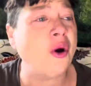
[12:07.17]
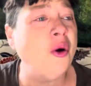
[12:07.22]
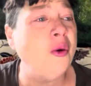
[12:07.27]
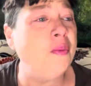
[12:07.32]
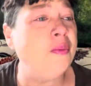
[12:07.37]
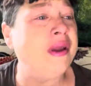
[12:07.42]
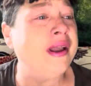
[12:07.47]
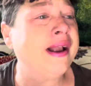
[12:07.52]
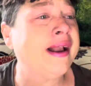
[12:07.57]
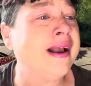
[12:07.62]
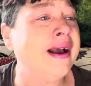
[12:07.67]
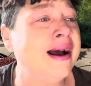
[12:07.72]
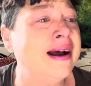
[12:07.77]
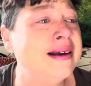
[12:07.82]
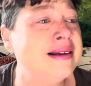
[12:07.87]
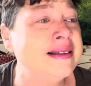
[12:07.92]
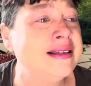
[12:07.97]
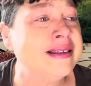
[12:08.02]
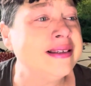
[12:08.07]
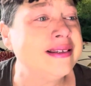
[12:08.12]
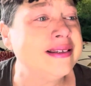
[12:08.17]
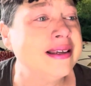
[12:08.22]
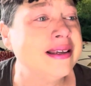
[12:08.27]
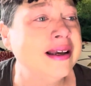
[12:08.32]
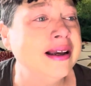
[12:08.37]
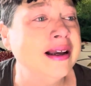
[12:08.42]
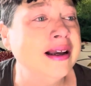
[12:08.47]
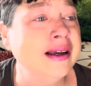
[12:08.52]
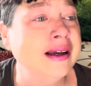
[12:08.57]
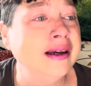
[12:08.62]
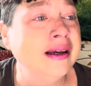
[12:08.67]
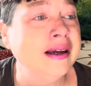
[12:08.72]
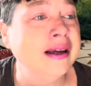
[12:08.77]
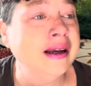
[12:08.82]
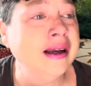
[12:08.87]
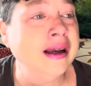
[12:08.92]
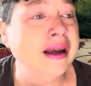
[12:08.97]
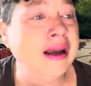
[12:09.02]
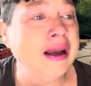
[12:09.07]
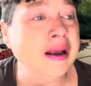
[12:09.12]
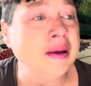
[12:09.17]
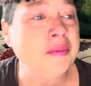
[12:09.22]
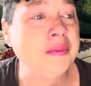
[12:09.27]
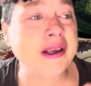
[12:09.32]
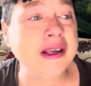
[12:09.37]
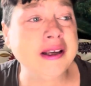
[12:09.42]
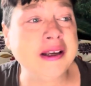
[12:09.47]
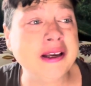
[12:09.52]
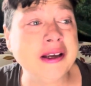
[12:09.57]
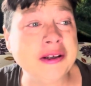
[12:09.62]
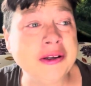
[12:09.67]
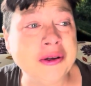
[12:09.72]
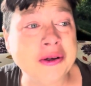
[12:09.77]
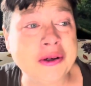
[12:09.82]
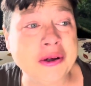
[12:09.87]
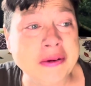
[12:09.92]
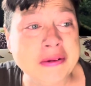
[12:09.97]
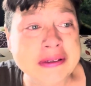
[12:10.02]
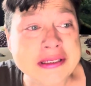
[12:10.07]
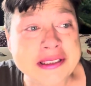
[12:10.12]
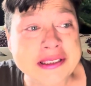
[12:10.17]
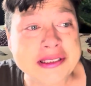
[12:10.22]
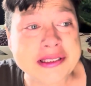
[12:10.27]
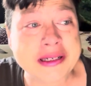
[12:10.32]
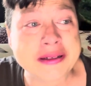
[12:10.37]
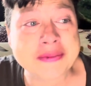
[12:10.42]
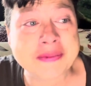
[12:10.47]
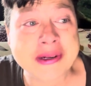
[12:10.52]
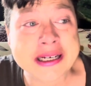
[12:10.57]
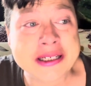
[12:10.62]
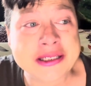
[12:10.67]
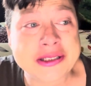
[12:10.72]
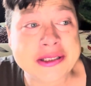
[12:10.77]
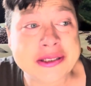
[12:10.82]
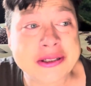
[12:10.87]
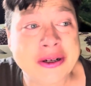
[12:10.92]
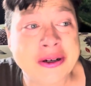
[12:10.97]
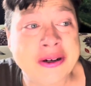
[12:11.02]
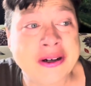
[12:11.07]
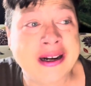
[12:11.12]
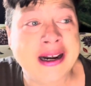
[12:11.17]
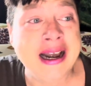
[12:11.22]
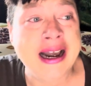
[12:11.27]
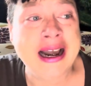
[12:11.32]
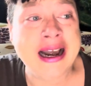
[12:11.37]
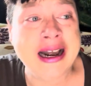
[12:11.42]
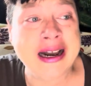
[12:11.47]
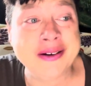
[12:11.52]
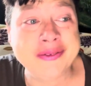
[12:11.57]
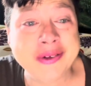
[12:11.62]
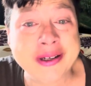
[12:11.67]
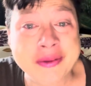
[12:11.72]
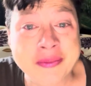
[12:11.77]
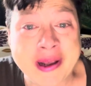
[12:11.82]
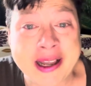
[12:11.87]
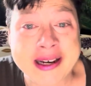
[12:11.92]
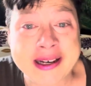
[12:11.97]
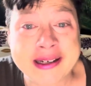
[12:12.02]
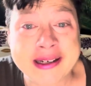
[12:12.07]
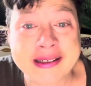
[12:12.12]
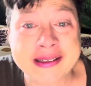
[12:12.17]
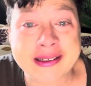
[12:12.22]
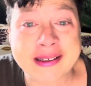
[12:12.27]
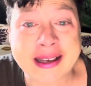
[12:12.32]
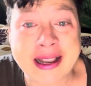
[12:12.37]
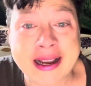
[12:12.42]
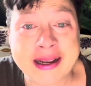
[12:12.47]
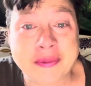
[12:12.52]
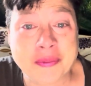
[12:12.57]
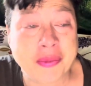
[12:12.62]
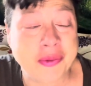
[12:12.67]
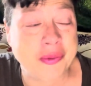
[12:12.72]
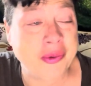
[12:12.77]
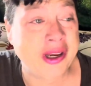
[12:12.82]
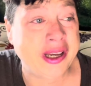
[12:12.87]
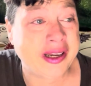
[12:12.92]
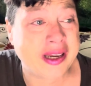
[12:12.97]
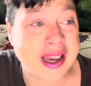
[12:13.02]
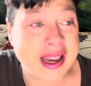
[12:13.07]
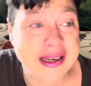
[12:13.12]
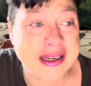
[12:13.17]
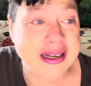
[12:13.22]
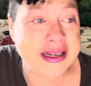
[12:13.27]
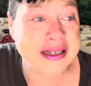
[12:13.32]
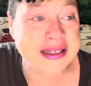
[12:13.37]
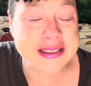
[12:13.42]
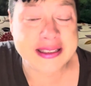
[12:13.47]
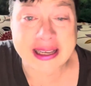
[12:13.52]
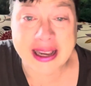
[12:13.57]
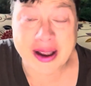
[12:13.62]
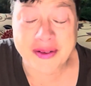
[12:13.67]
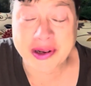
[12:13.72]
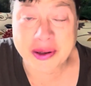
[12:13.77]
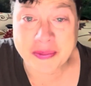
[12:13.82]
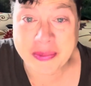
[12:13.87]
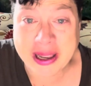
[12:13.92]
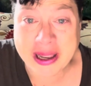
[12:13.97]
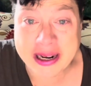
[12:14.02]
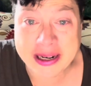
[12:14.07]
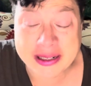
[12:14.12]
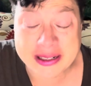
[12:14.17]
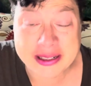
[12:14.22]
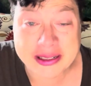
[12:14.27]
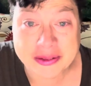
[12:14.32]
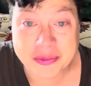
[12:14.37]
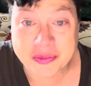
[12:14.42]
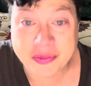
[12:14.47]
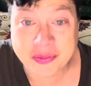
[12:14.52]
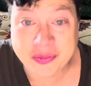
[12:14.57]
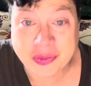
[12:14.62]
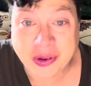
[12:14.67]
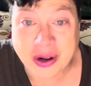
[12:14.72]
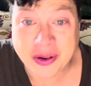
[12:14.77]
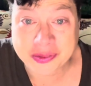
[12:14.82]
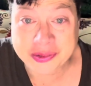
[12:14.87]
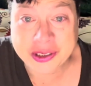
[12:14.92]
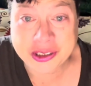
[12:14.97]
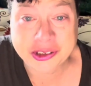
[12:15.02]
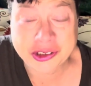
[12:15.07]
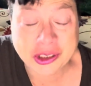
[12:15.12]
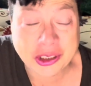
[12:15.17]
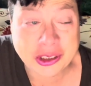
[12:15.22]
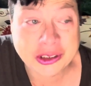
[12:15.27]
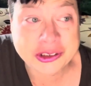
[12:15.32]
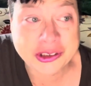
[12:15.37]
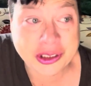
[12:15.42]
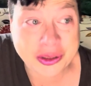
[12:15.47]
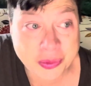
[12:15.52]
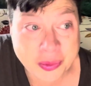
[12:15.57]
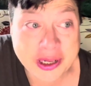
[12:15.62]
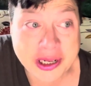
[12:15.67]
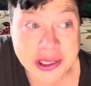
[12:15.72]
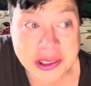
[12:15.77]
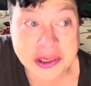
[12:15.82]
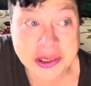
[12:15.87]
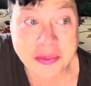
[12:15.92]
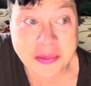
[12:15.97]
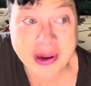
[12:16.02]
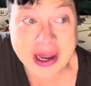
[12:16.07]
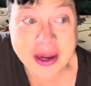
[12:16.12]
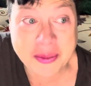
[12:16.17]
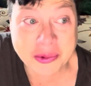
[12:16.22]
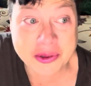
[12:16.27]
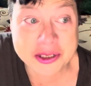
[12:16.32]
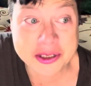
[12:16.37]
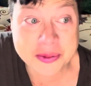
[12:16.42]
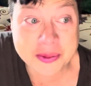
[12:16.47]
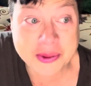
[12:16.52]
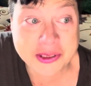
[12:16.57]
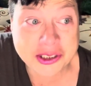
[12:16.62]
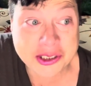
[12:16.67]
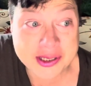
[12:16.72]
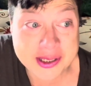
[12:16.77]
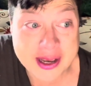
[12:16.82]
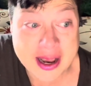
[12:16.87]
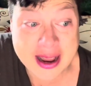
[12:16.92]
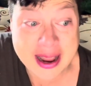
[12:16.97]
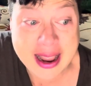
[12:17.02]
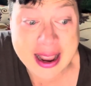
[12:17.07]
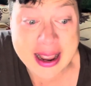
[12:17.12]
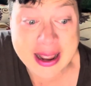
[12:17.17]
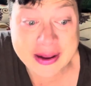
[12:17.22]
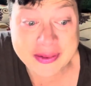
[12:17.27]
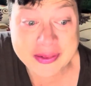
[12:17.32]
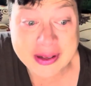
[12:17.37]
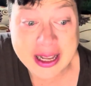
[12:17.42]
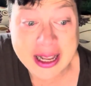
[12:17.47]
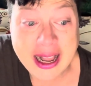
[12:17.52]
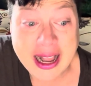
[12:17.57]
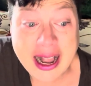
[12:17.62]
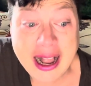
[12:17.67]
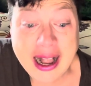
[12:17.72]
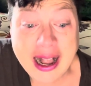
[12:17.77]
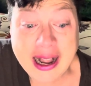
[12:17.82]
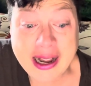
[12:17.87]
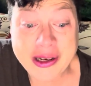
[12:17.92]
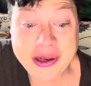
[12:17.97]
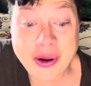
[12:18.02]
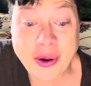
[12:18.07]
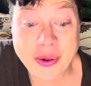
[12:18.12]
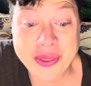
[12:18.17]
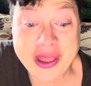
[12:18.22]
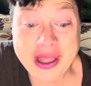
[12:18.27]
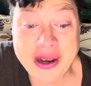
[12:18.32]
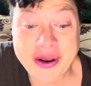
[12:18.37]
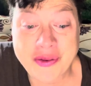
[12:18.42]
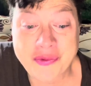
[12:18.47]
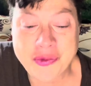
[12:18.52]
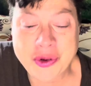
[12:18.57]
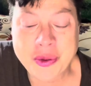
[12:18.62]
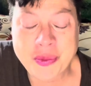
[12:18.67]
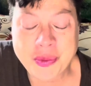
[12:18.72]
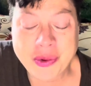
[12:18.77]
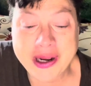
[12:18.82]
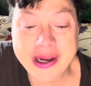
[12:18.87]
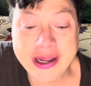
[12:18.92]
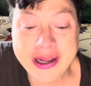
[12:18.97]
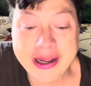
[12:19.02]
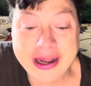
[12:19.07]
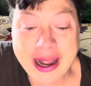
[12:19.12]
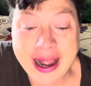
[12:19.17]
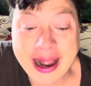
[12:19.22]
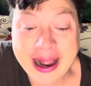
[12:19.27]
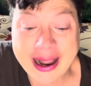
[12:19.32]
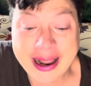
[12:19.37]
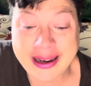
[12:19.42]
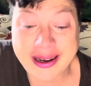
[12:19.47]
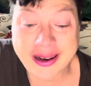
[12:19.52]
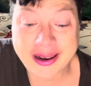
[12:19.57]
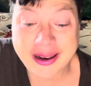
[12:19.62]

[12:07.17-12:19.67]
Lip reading: because being a Eucharistic minister, having been in pre-Canas, having been involved in church and reading the Bible as much as I have, I know that if you pray to God